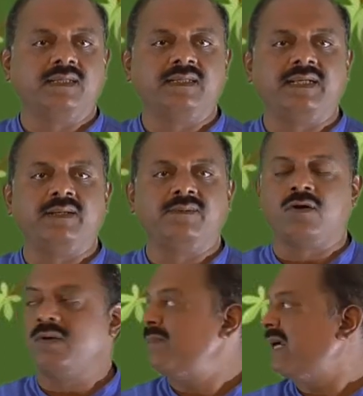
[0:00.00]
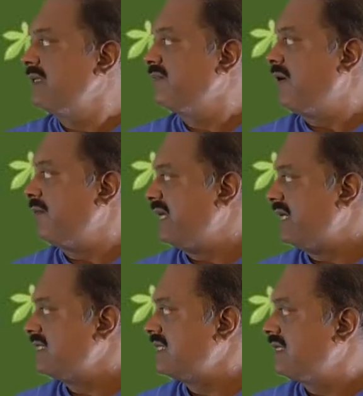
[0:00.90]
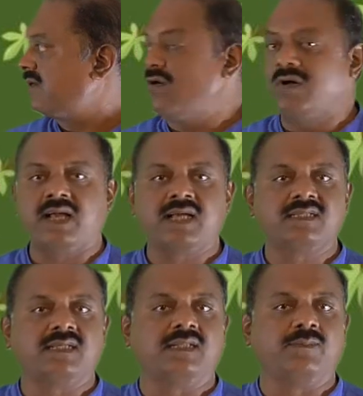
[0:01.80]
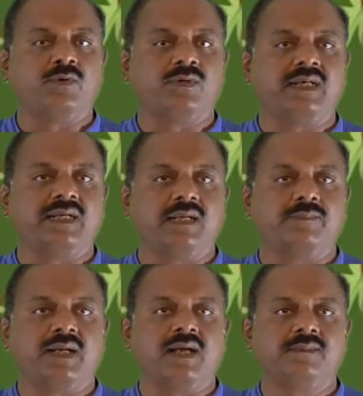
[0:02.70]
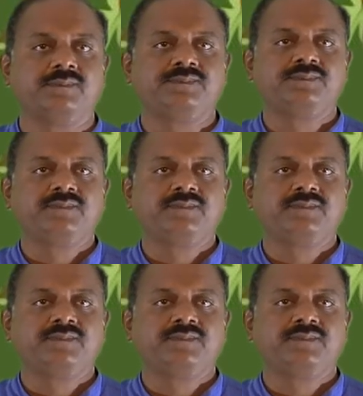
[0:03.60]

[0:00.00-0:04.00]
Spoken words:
The compact form is called as the Pottali Kalpana.